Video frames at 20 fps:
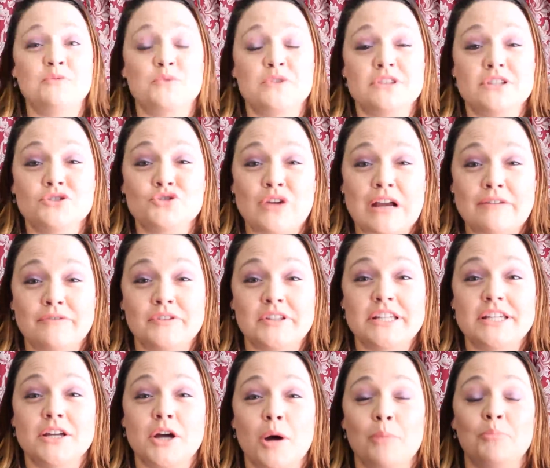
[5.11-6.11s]
with the
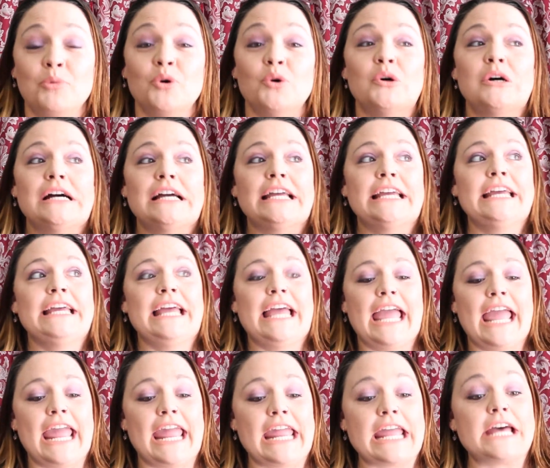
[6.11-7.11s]
Traveling Couple,
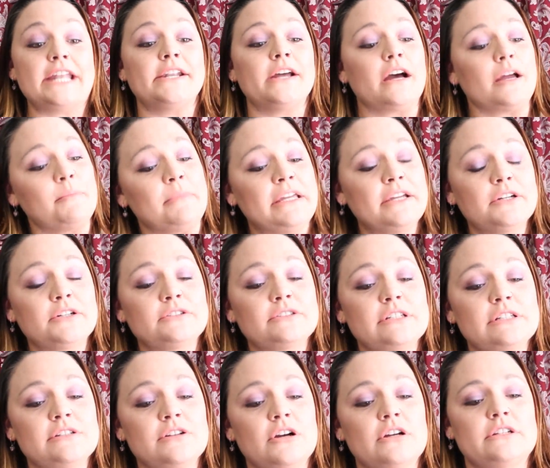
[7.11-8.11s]
and I'm here
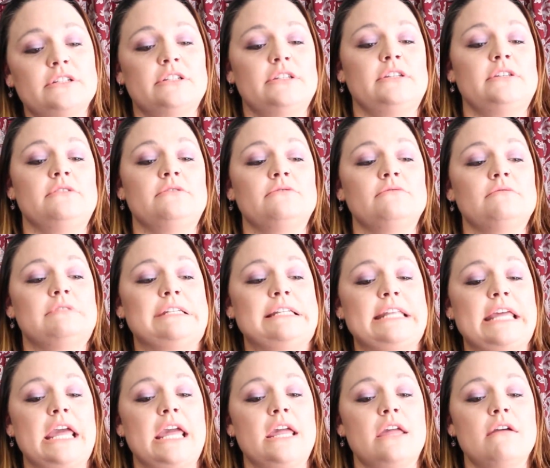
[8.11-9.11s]
to talk to you
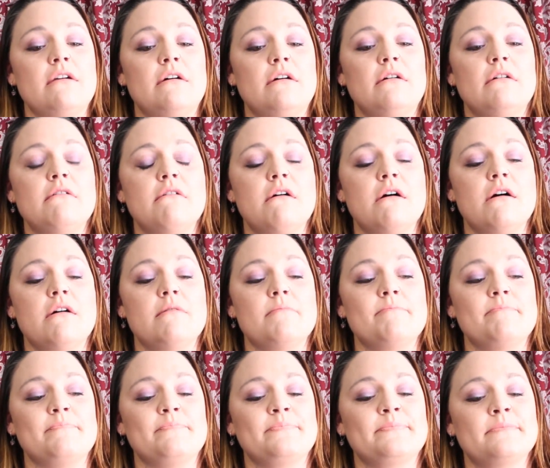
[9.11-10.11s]
today
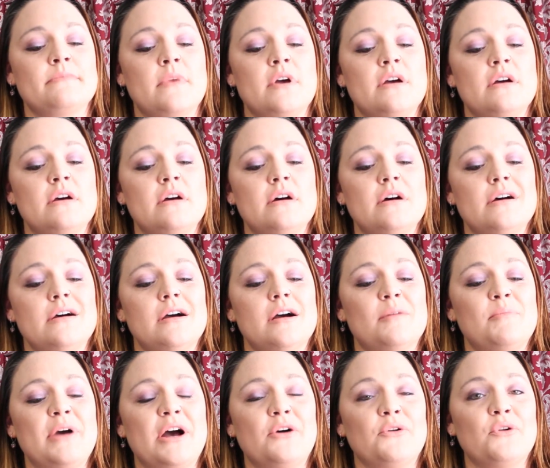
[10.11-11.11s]

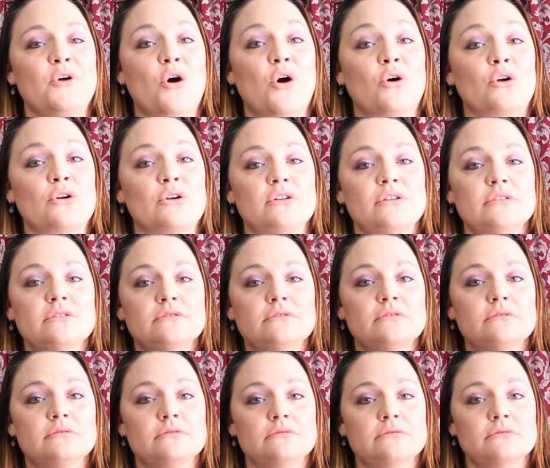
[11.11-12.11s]
about our
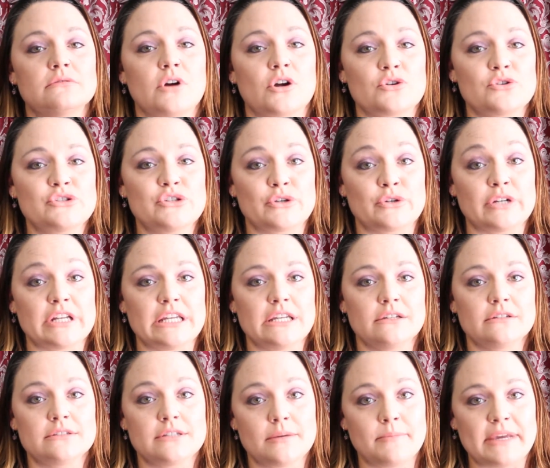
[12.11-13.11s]

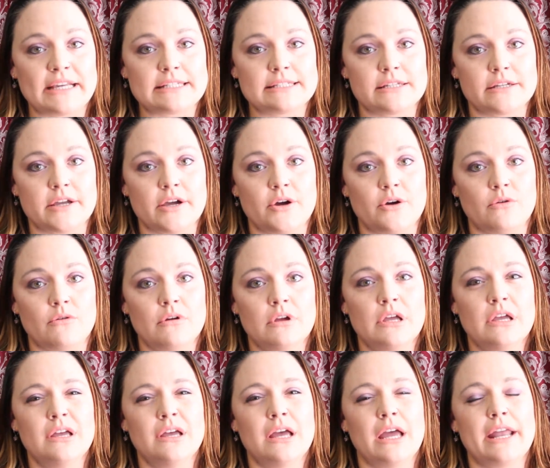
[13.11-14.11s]
journey to Mexico
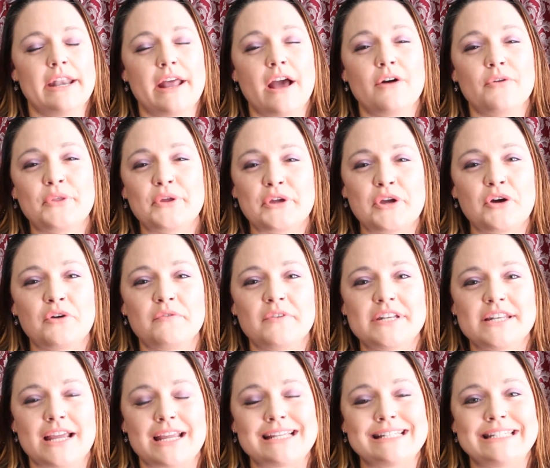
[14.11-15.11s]
and how the
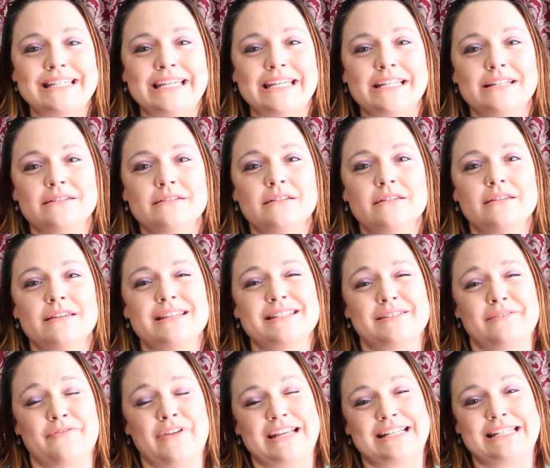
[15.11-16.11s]
COVID-19 is
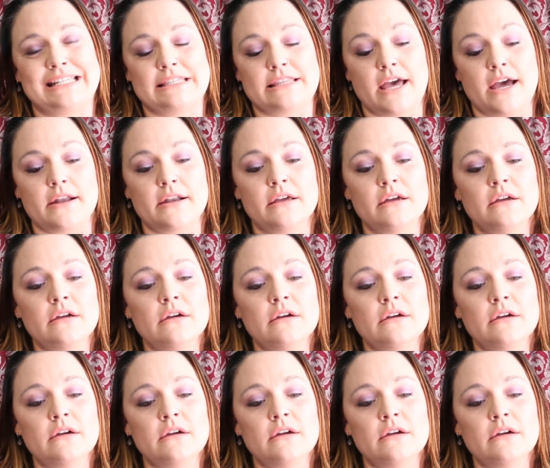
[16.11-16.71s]
affecting that.